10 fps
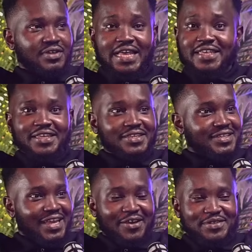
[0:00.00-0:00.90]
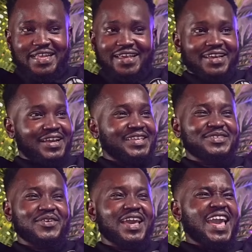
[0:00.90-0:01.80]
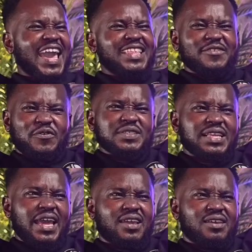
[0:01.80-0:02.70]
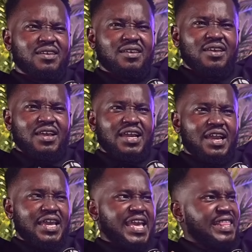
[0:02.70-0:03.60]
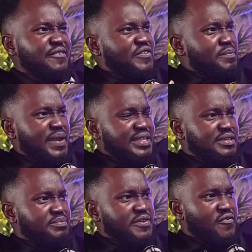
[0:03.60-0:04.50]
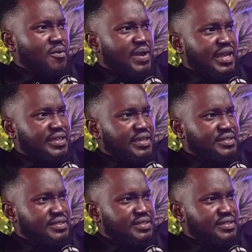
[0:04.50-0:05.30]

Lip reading: I was like, it's okay. And it feels like you're lifting burden be from Ghanaians.